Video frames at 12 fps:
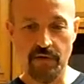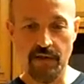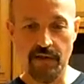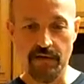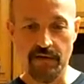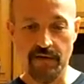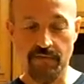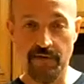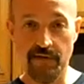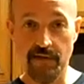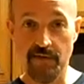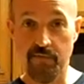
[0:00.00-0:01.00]
get
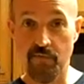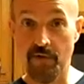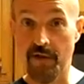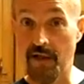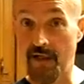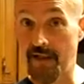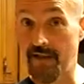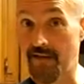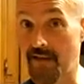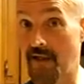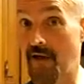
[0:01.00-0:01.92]
76.8